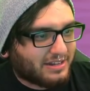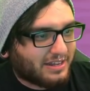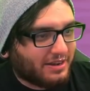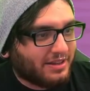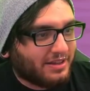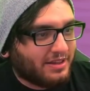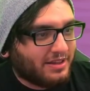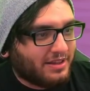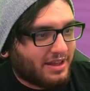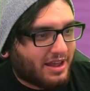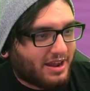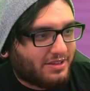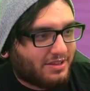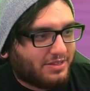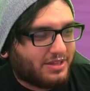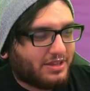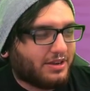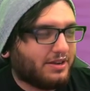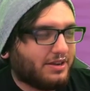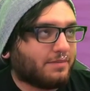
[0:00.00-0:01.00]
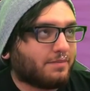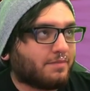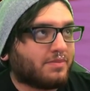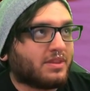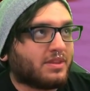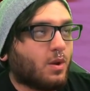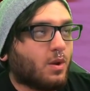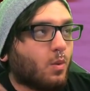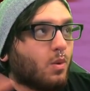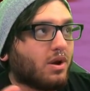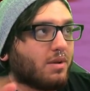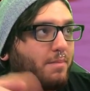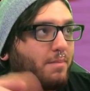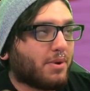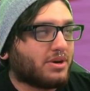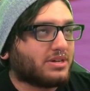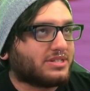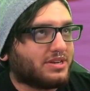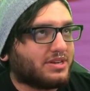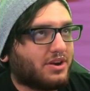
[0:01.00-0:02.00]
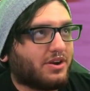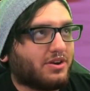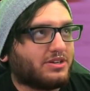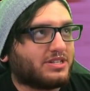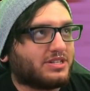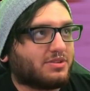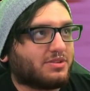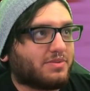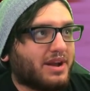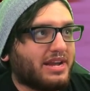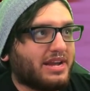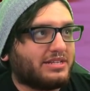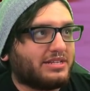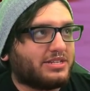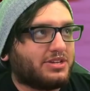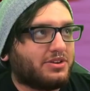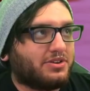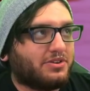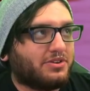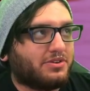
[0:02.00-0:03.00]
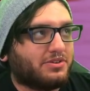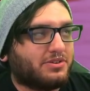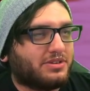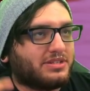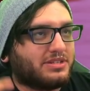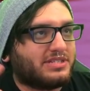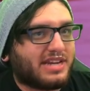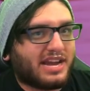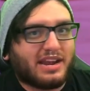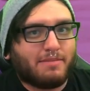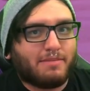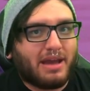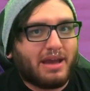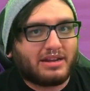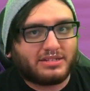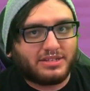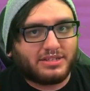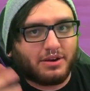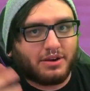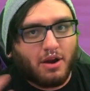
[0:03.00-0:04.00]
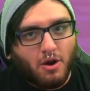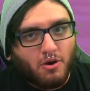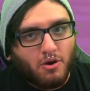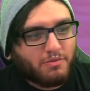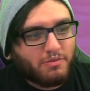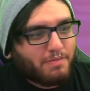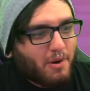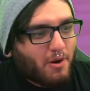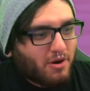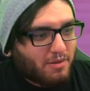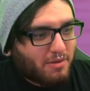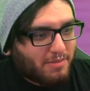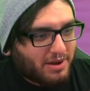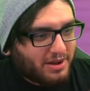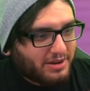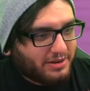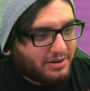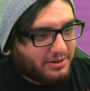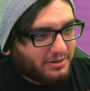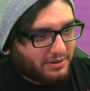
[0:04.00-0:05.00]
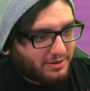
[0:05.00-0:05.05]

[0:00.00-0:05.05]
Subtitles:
it, and then one person earns the right to Dynamax their own Pokemon,